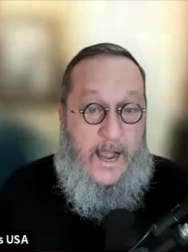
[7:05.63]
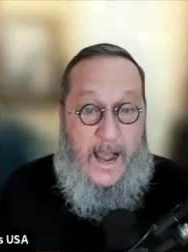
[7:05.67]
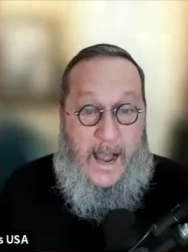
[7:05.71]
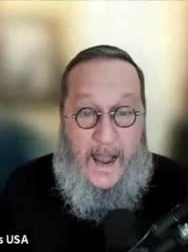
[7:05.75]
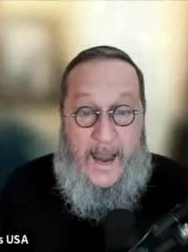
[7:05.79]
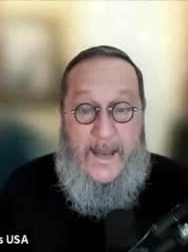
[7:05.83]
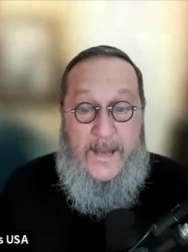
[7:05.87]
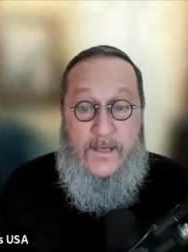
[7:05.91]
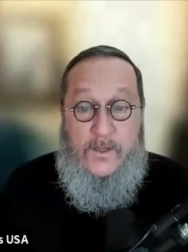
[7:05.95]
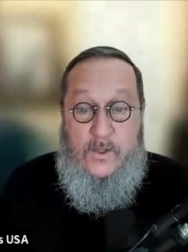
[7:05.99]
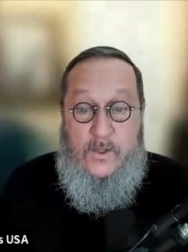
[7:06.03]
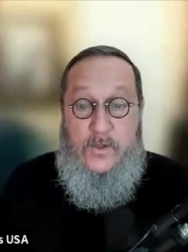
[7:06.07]

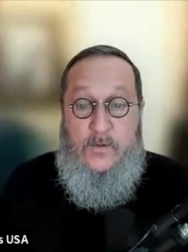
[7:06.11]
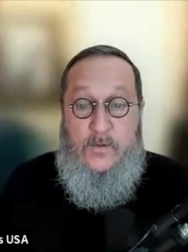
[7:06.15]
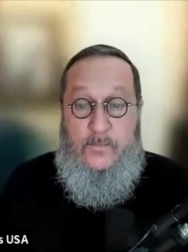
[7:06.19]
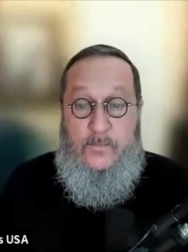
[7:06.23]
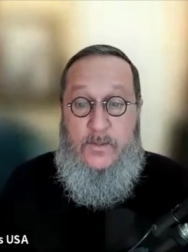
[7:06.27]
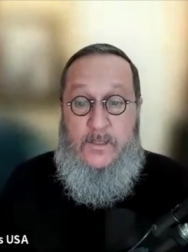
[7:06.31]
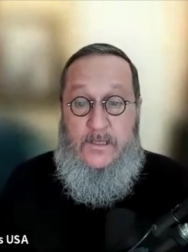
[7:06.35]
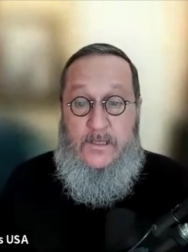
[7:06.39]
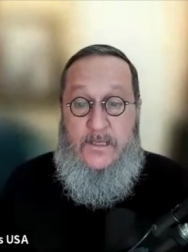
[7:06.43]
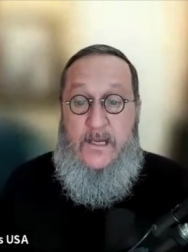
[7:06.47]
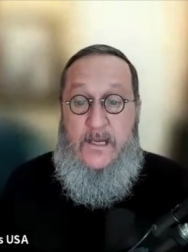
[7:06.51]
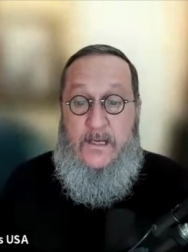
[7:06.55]
I do
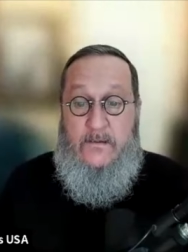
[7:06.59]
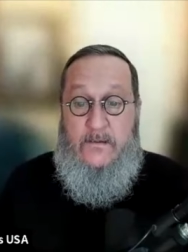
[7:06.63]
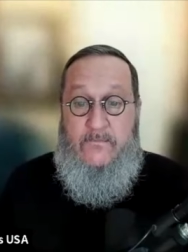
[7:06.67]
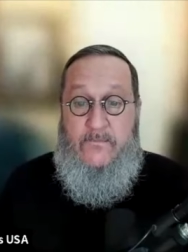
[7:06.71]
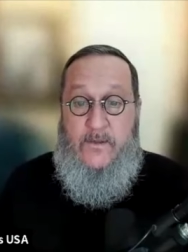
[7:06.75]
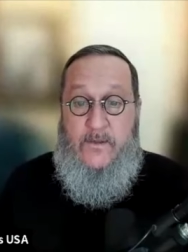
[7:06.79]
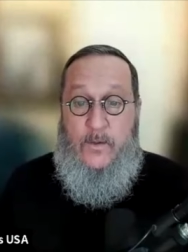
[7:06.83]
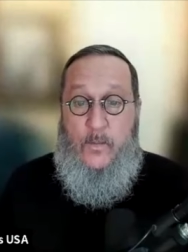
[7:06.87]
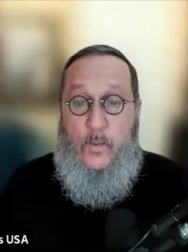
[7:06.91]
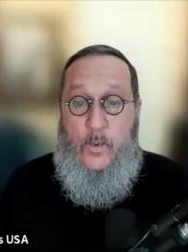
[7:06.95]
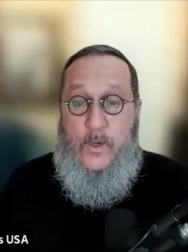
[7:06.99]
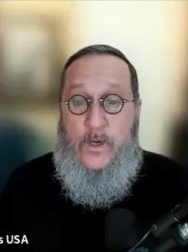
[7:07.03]
believe
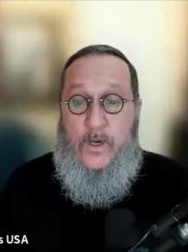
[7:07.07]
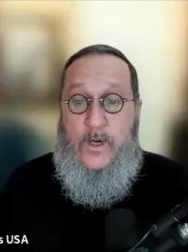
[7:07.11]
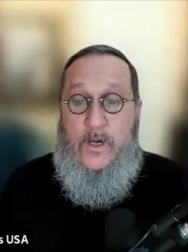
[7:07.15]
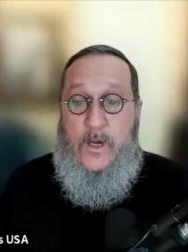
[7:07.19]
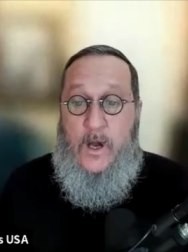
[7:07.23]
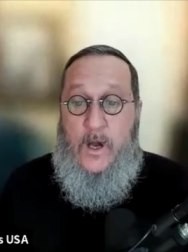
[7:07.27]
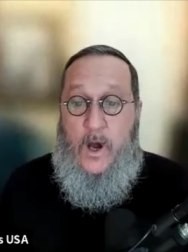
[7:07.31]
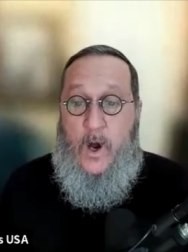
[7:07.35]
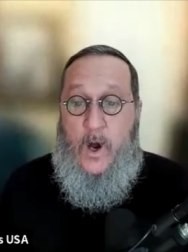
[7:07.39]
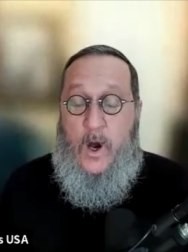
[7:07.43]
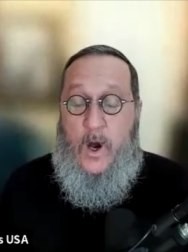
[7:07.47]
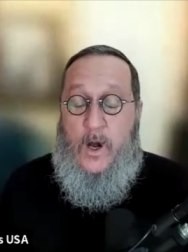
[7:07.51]
that we
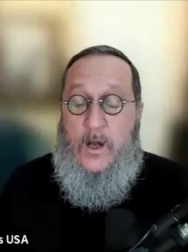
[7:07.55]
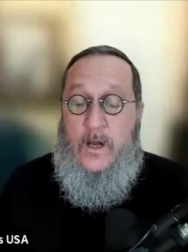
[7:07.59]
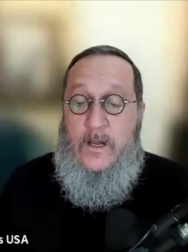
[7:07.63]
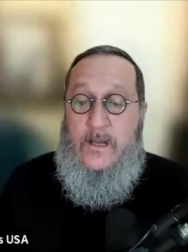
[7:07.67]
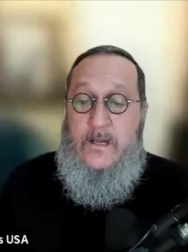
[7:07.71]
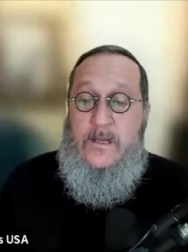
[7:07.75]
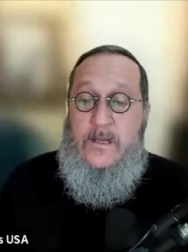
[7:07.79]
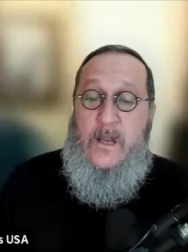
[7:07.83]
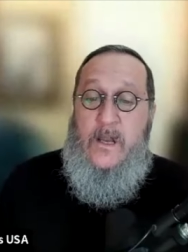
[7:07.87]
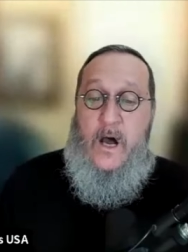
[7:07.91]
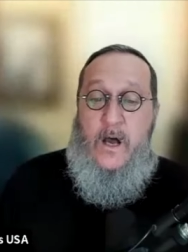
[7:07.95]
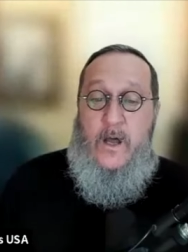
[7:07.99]
are
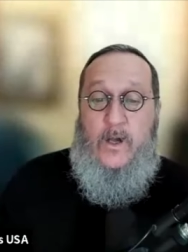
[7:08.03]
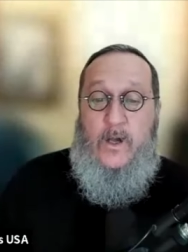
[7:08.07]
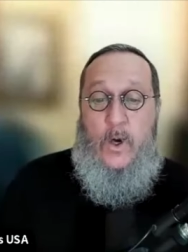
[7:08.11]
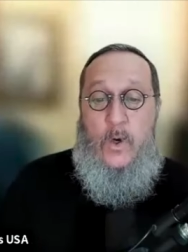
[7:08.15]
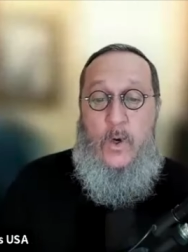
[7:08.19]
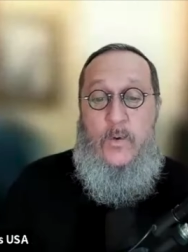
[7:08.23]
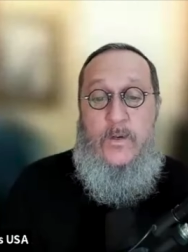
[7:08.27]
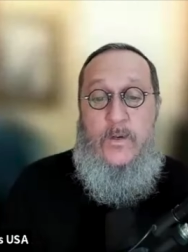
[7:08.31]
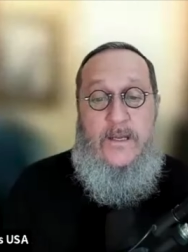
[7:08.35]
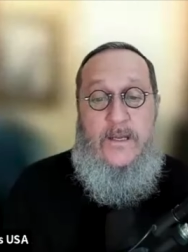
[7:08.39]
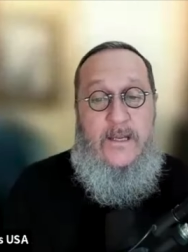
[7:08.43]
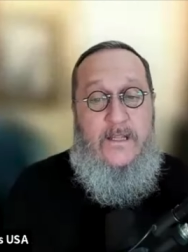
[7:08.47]
not
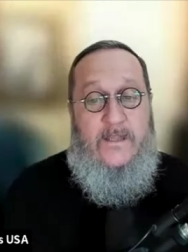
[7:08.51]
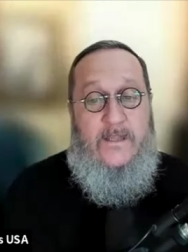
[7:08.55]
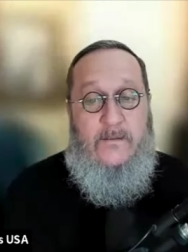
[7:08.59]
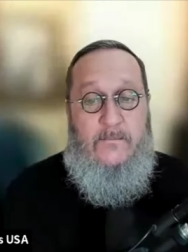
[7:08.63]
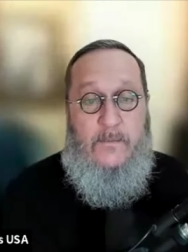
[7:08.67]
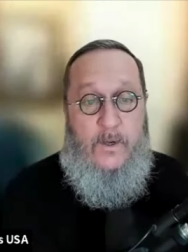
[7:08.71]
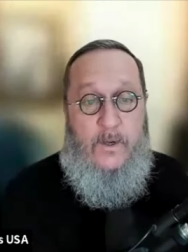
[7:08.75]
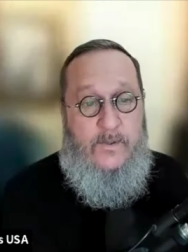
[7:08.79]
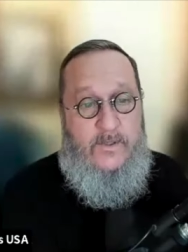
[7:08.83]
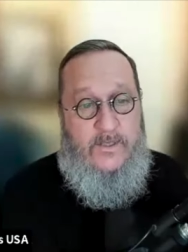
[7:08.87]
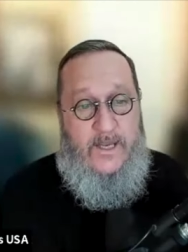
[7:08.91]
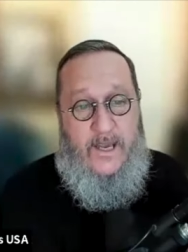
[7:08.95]
only in the
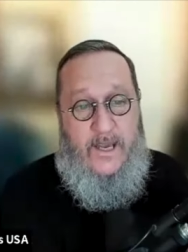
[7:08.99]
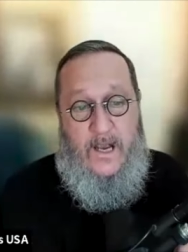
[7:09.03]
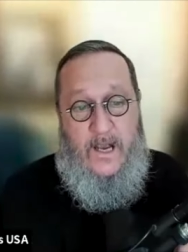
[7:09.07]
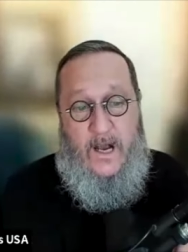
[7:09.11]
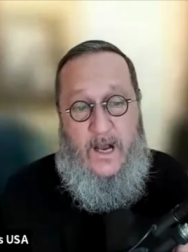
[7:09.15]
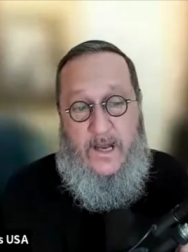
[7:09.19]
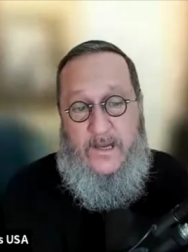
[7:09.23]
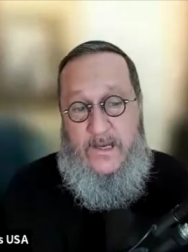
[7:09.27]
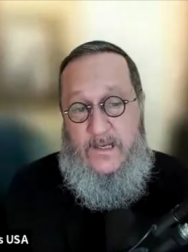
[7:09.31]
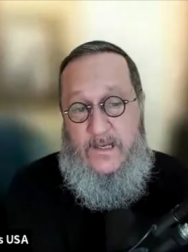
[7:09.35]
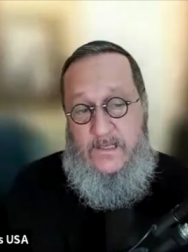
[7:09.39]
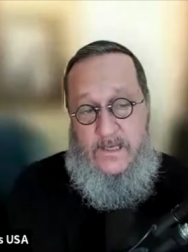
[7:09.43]
most
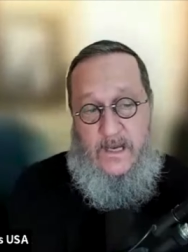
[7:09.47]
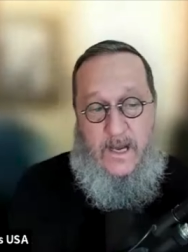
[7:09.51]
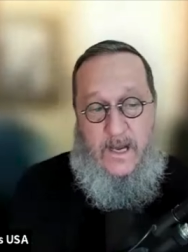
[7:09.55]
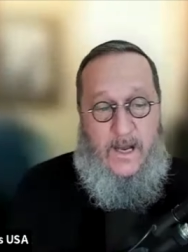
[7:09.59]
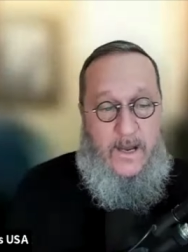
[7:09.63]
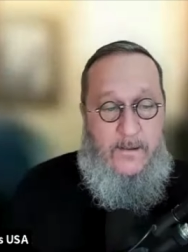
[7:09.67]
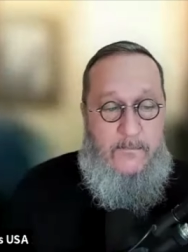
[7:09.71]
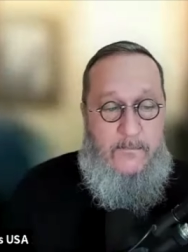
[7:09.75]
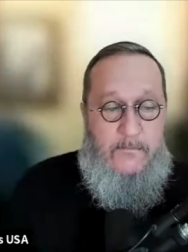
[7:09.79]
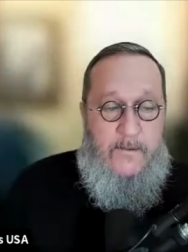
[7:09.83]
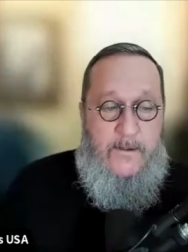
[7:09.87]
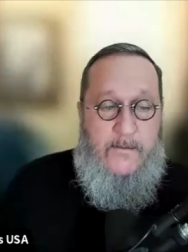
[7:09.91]
chaotic
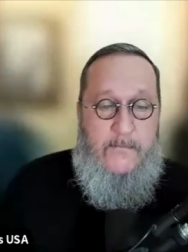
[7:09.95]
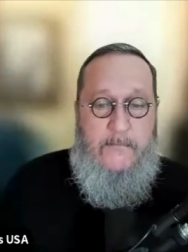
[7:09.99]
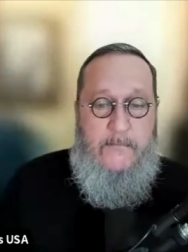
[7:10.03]
time,